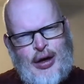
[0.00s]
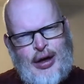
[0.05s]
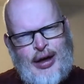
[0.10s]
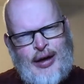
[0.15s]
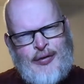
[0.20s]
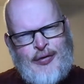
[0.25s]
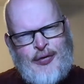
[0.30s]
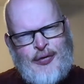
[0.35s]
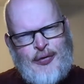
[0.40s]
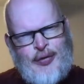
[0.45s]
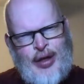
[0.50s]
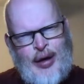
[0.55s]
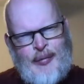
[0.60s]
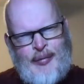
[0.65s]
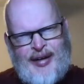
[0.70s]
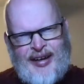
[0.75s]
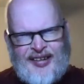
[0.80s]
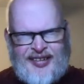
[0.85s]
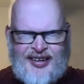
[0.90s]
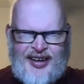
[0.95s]
if that
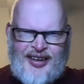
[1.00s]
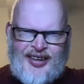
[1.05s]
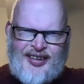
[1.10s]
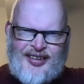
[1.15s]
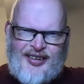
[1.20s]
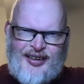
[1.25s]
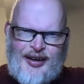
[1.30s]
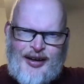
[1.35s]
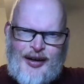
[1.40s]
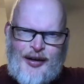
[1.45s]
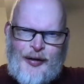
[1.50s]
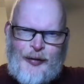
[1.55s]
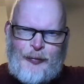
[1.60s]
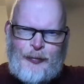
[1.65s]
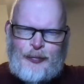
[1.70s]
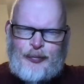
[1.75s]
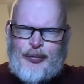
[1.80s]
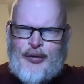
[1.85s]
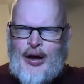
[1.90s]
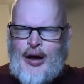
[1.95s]
makes sense.
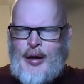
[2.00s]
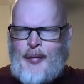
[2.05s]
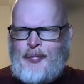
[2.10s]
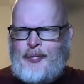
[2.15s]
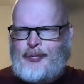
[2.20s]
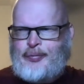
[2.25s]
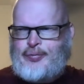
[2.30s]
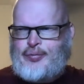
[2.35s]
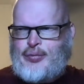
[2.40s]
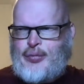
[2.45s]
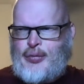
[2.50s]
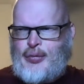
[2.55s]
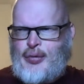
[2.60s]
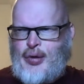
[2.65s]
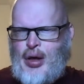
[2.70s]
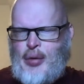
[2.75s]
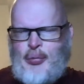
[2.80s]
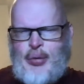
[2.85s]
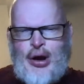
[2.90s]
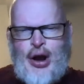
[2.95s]

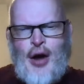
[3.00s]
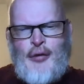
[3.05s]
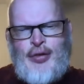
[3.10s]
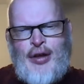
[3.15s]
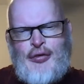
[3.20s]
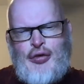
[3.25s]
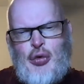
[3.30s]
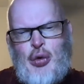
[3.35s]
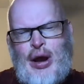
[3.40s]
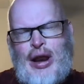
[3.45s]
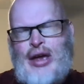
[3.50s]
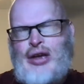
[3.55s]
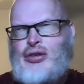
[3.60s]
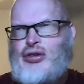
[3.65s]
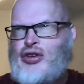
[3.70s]
But now I've never really